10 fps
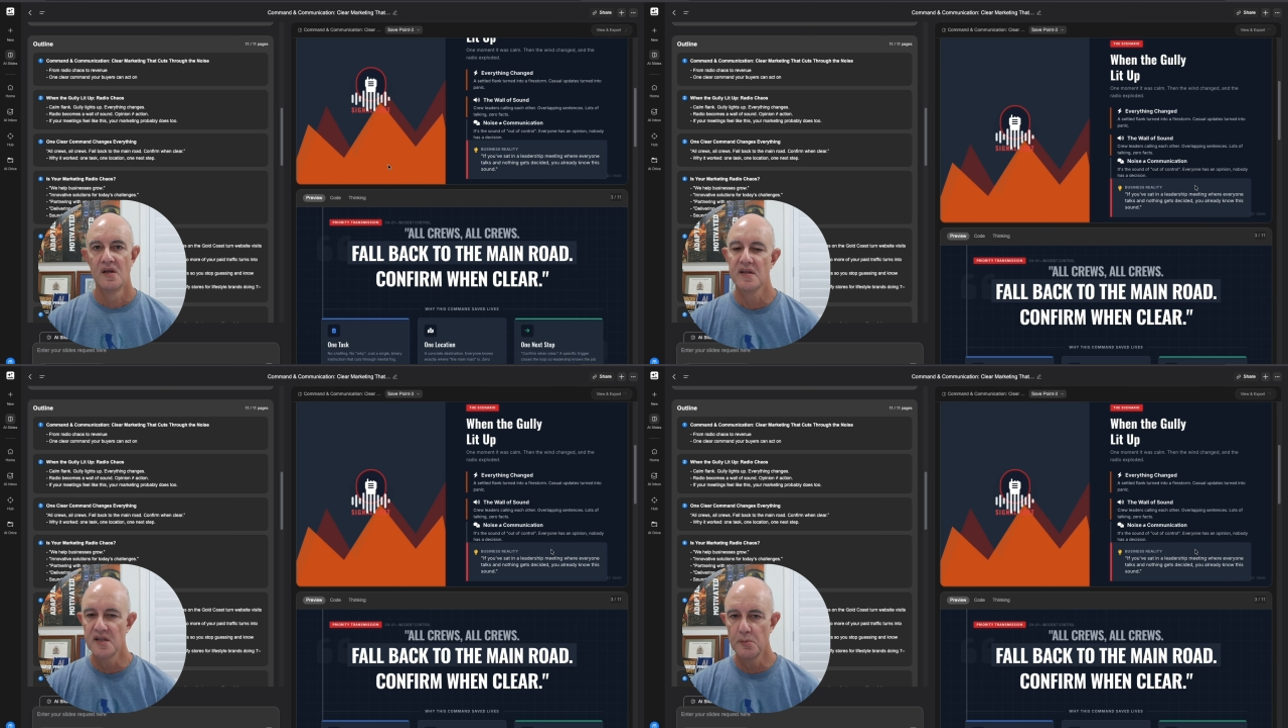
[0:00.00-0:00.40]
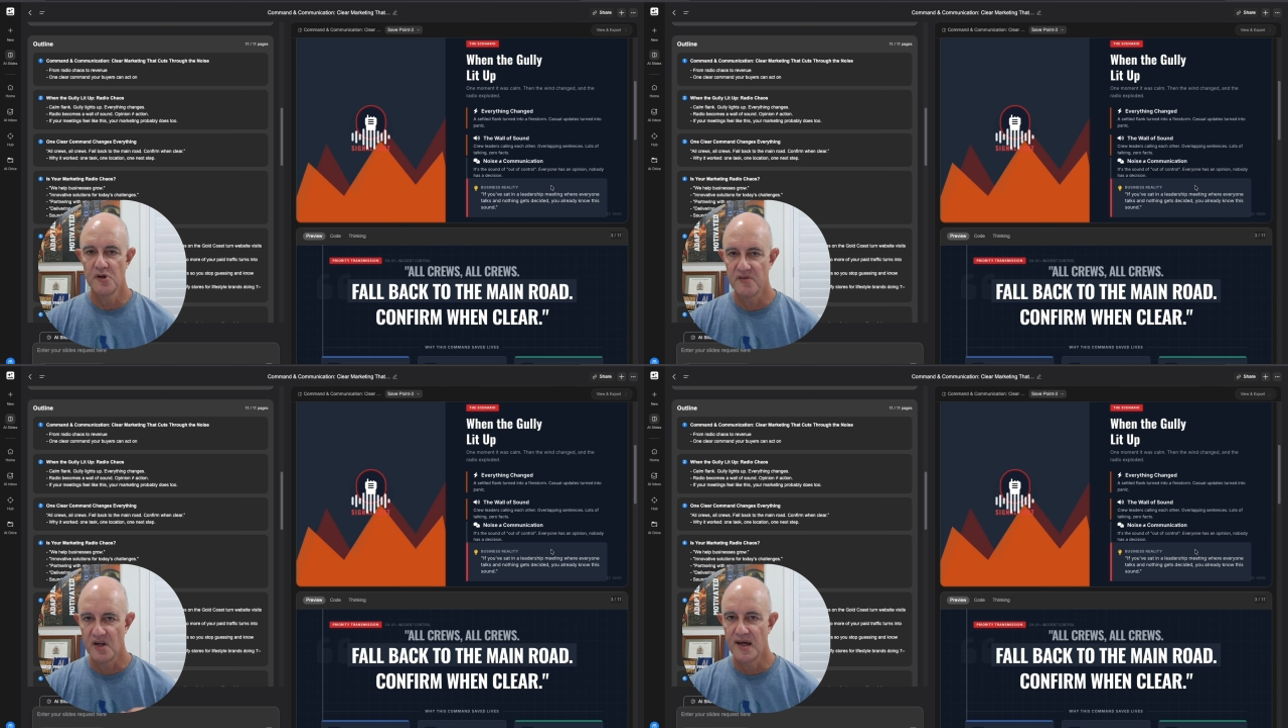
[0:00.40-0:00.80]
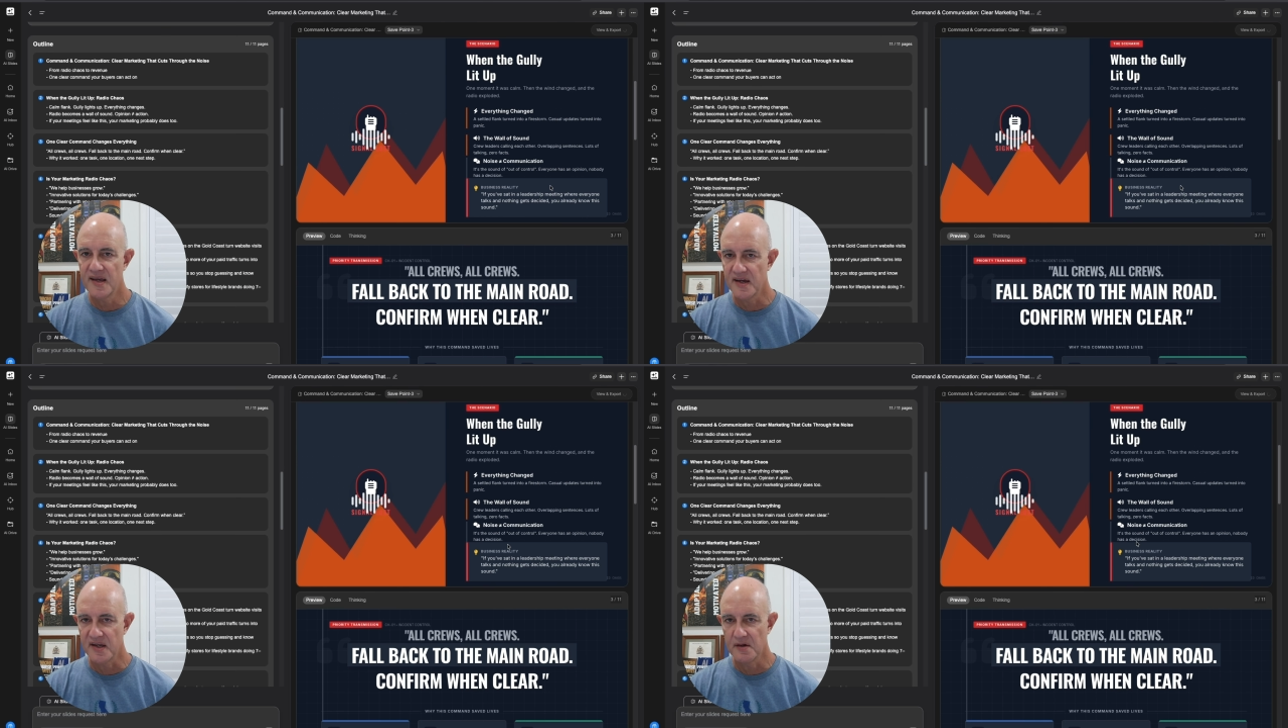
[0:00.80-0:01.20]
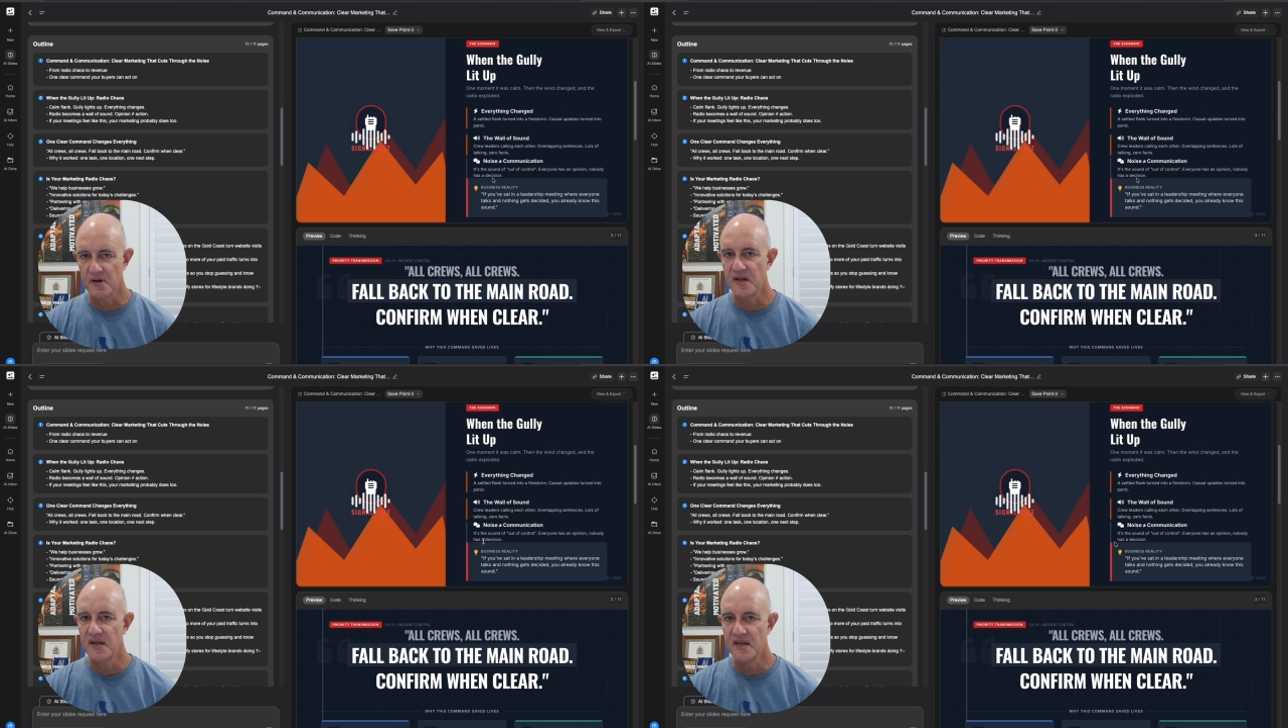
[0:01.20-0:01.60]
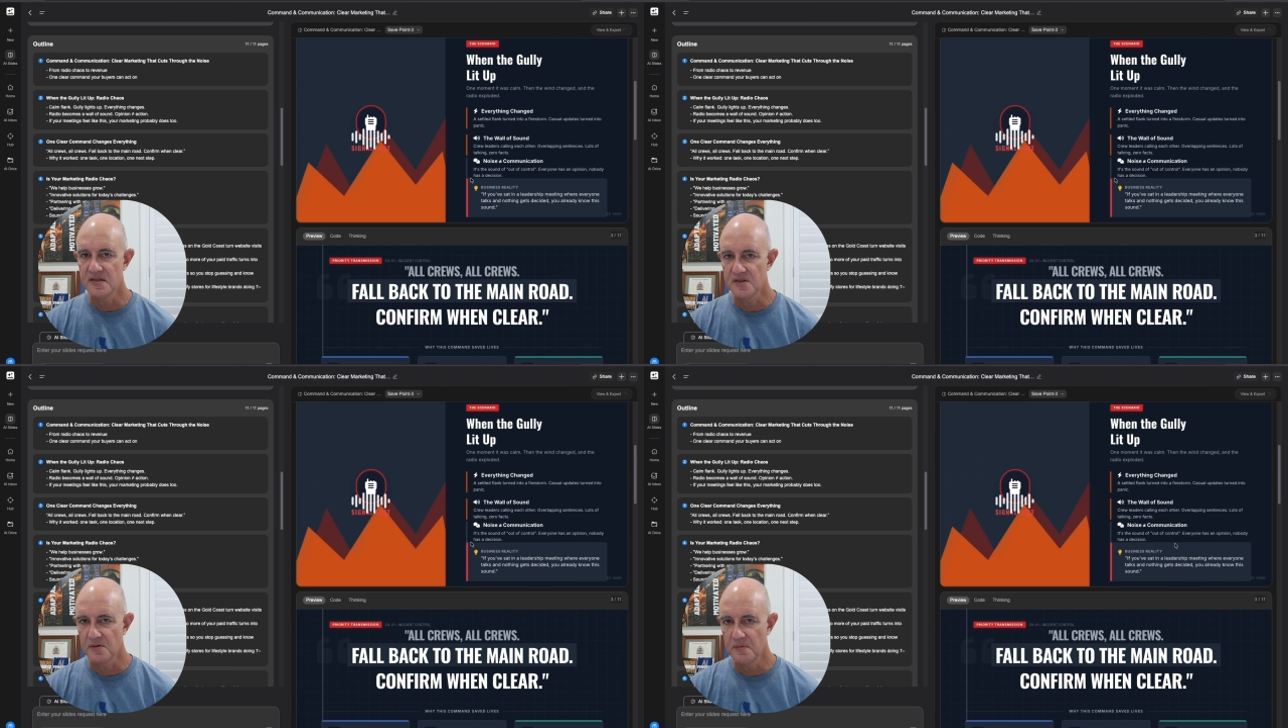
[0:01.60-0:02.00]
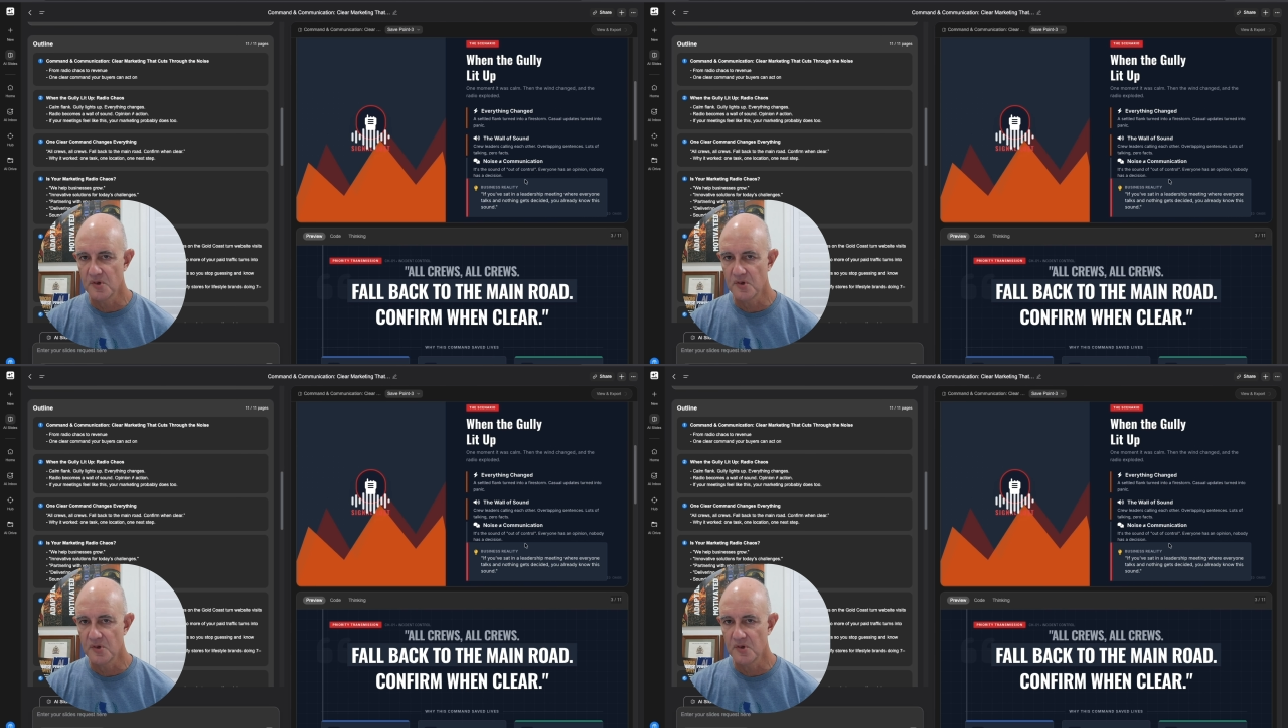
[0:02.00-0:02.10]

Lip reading: A little bit of a layout error here, sorry,